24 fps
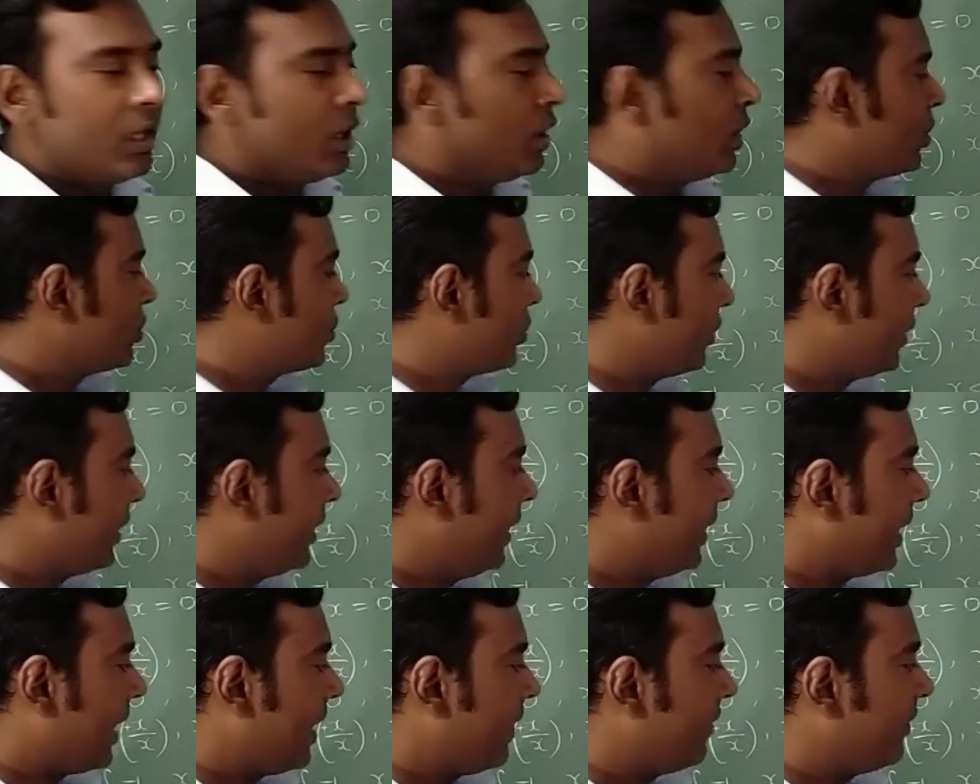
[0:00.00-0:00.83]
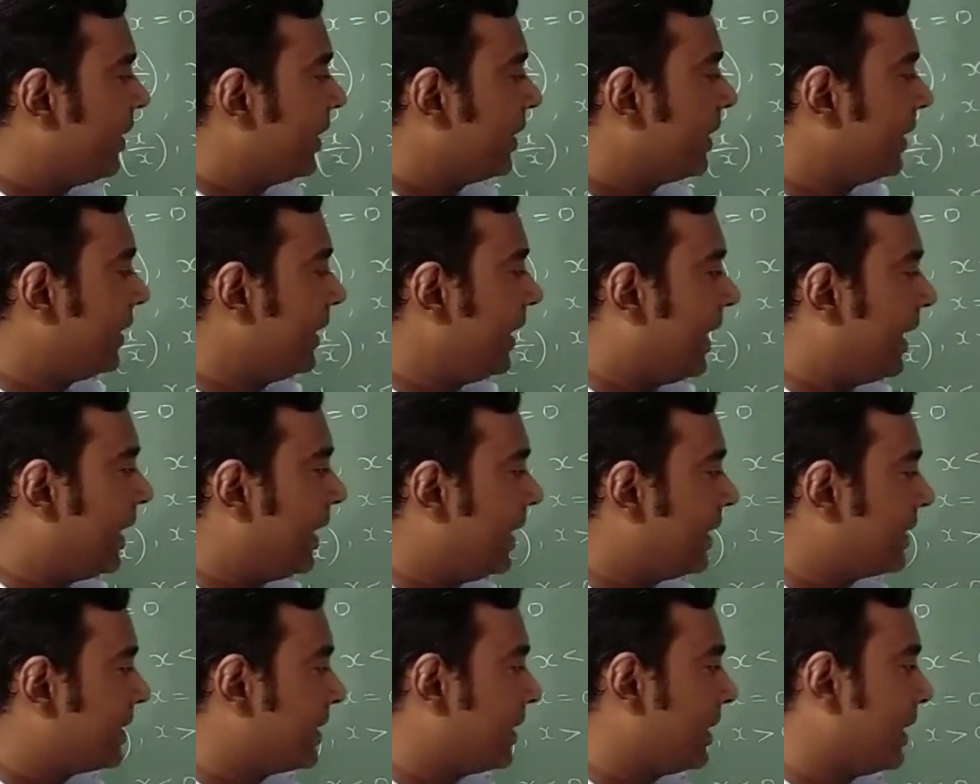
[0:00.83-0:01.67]
So here I have written
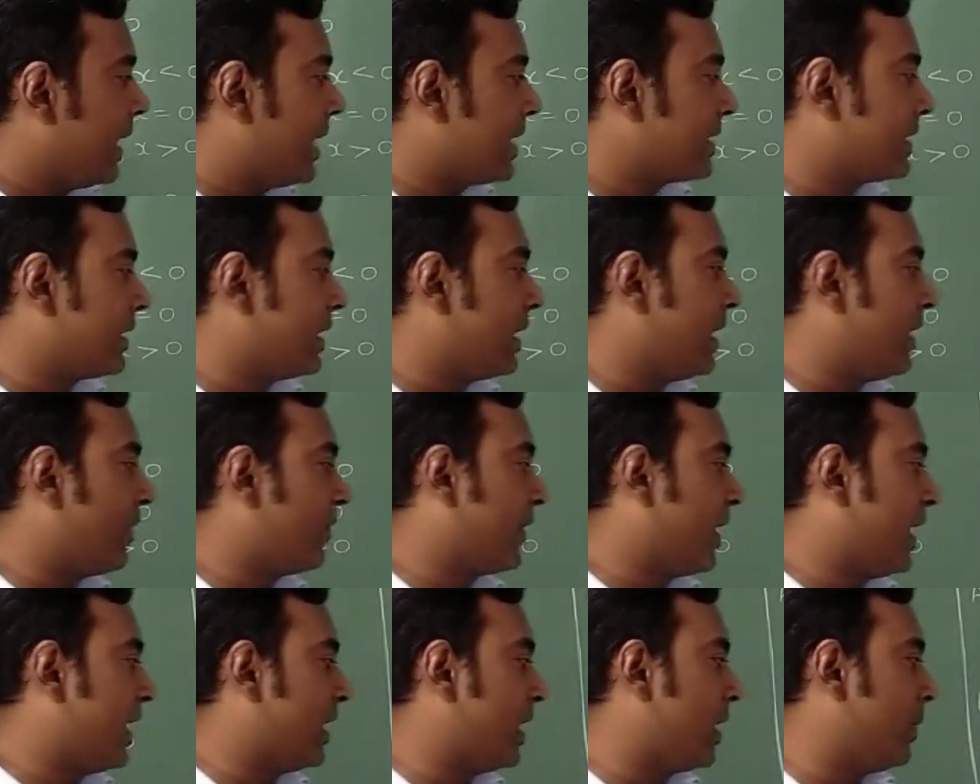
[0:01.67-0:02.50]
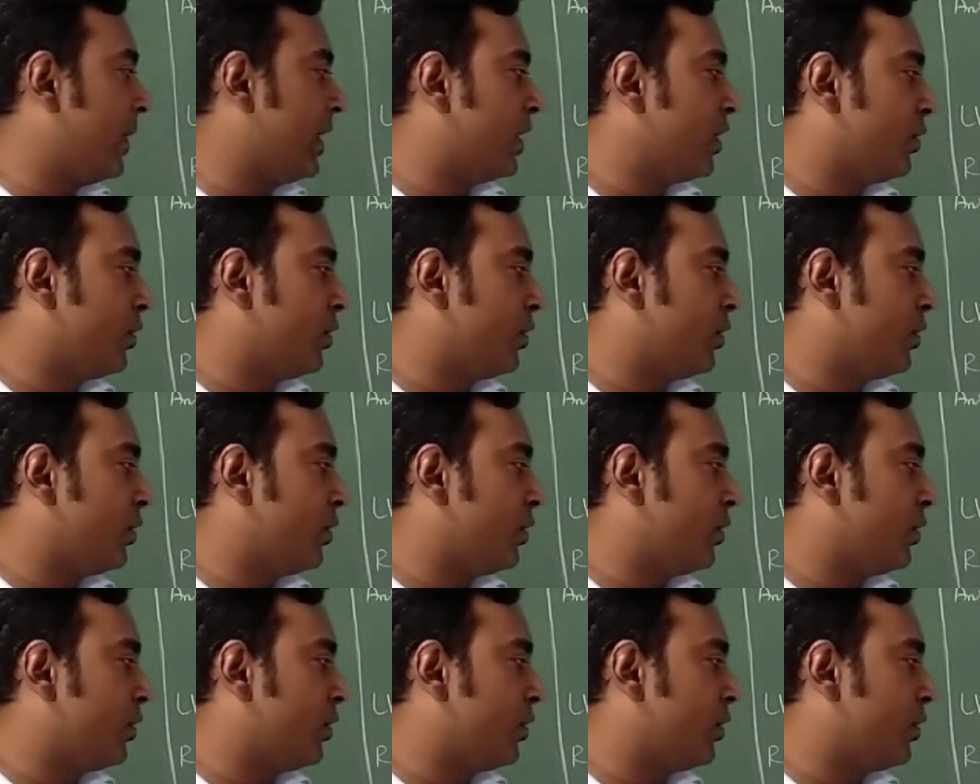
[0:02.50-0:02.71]
LHL as a left hand limit.